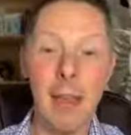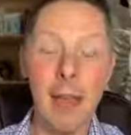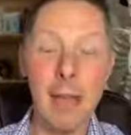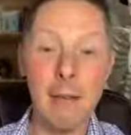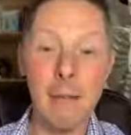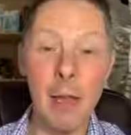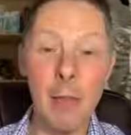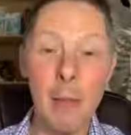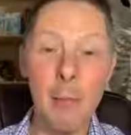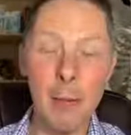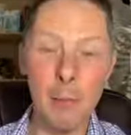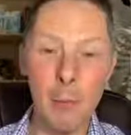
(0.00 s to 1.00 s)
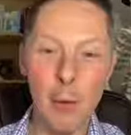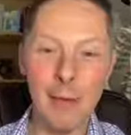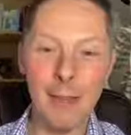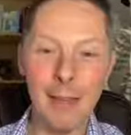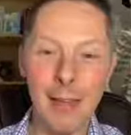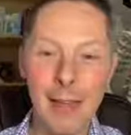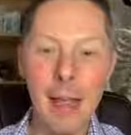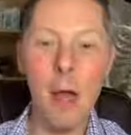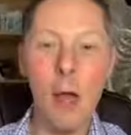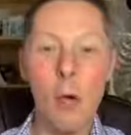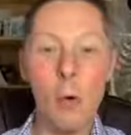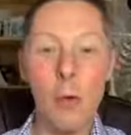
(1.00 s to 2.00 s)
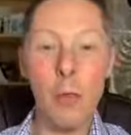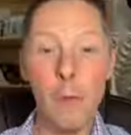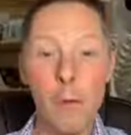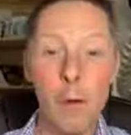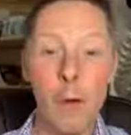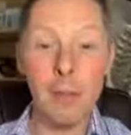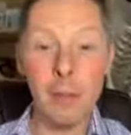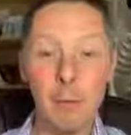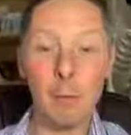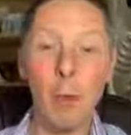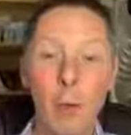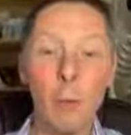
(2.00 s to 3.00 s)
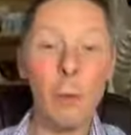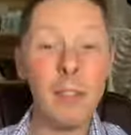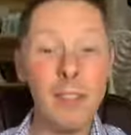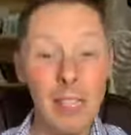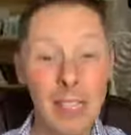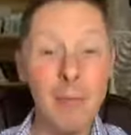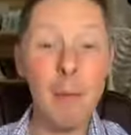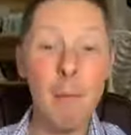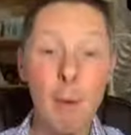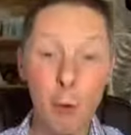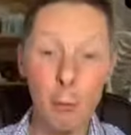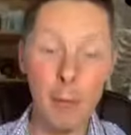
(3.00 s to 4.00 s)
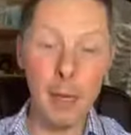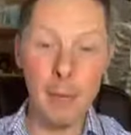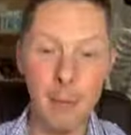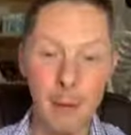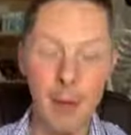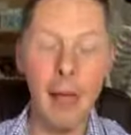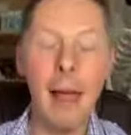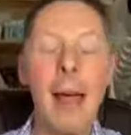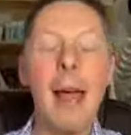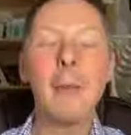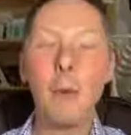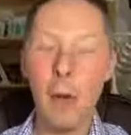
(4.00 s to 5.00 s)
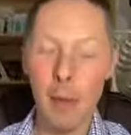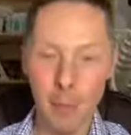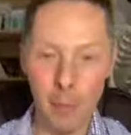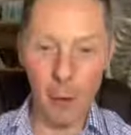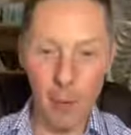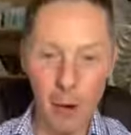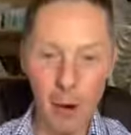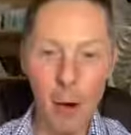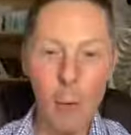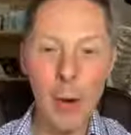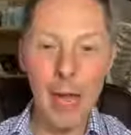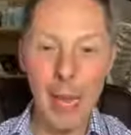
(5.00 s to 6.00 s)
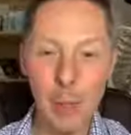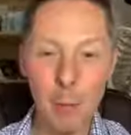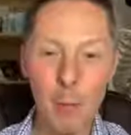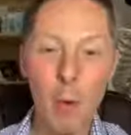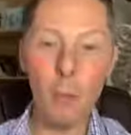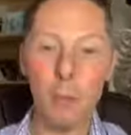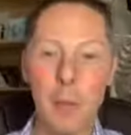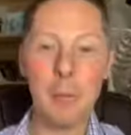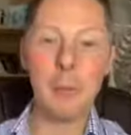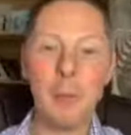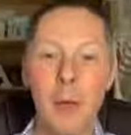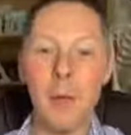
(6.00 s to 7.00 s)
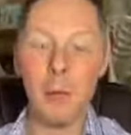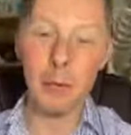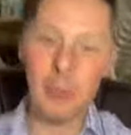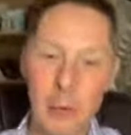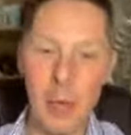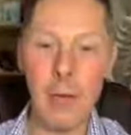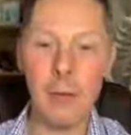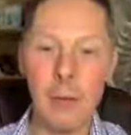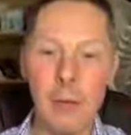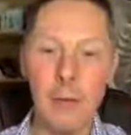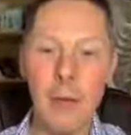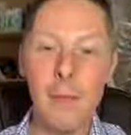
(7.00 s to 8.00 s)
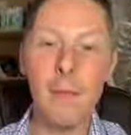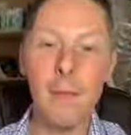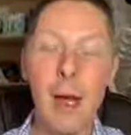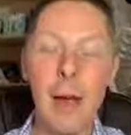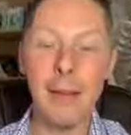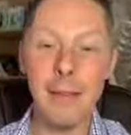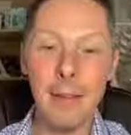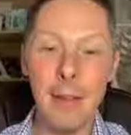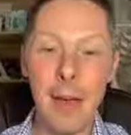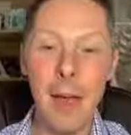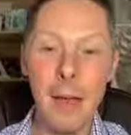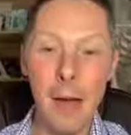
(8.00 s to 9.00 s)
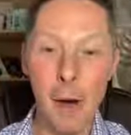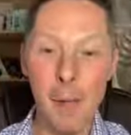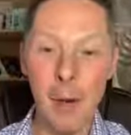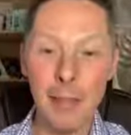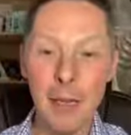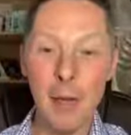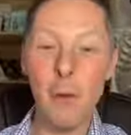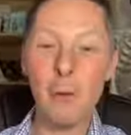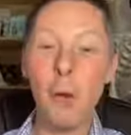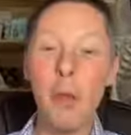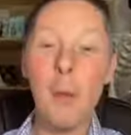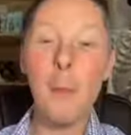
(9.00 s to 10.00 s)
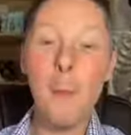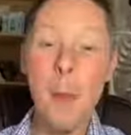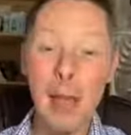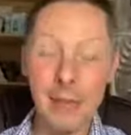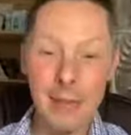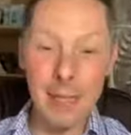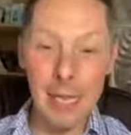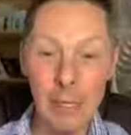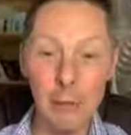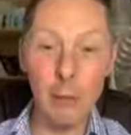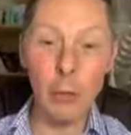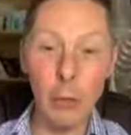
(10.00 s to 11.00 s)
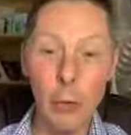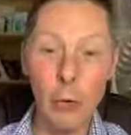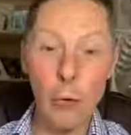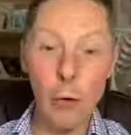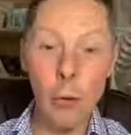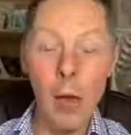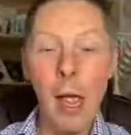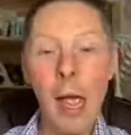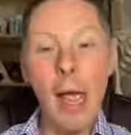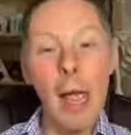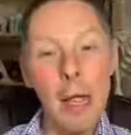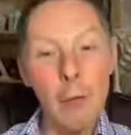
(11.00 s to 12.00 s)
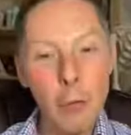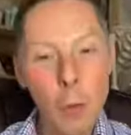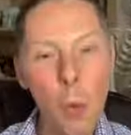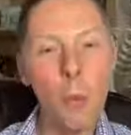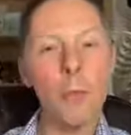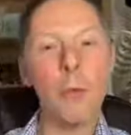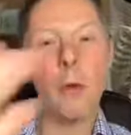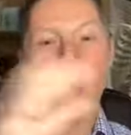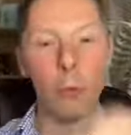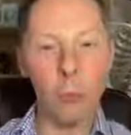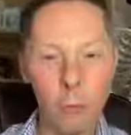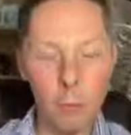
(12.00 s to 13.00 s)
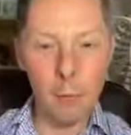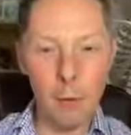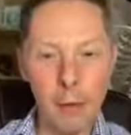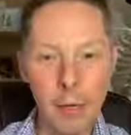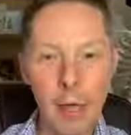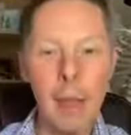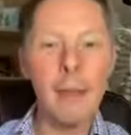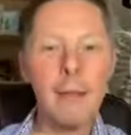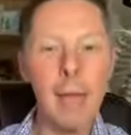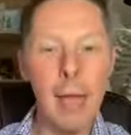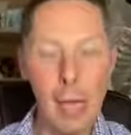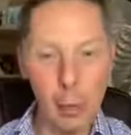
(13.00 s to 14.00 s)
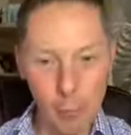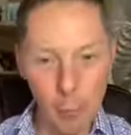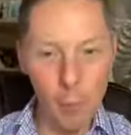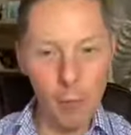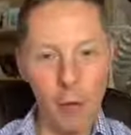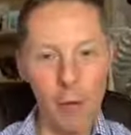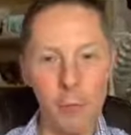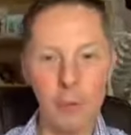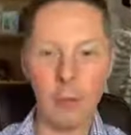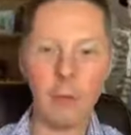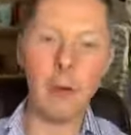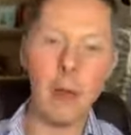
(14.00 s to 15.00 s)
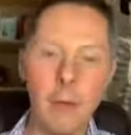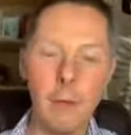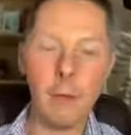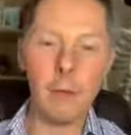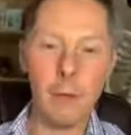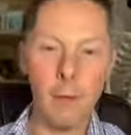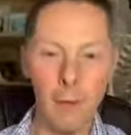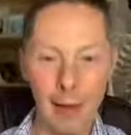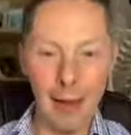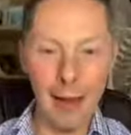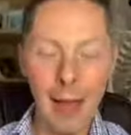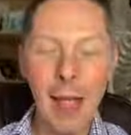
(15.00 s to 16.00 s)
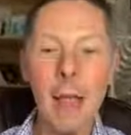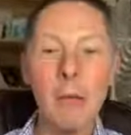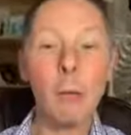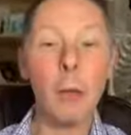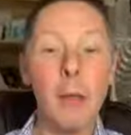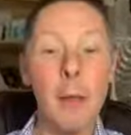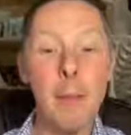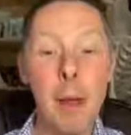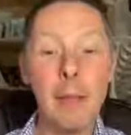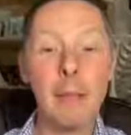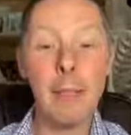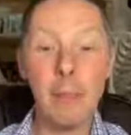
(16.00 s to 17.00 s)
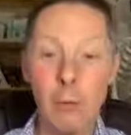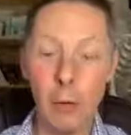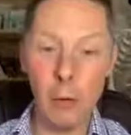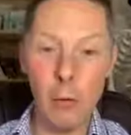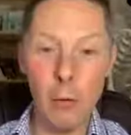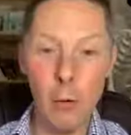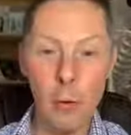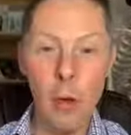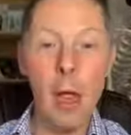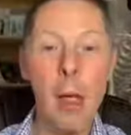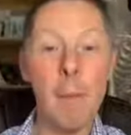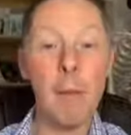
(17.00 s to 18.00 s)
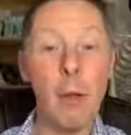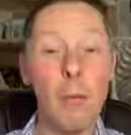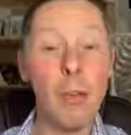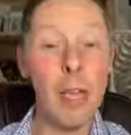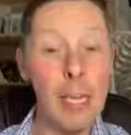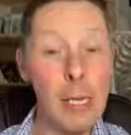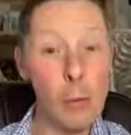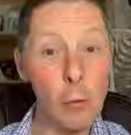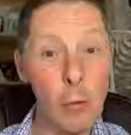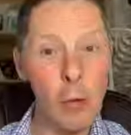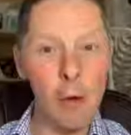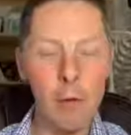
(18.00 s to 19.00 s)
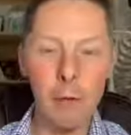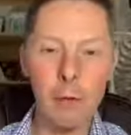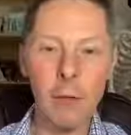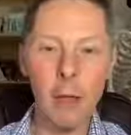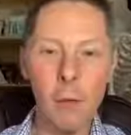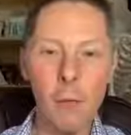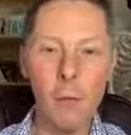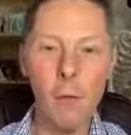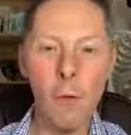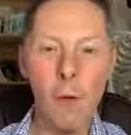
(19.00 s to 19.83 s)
in the people we see who are in the 30s plus. We see them in most people. Don't get me wrong, we help most people with arthritic changes. In fact, chiropractic care is one of the best things that you can do if you want to go to somebody to help you with arthritic changes, okay? It's one of the best things you can do beyond taking good care of yourself.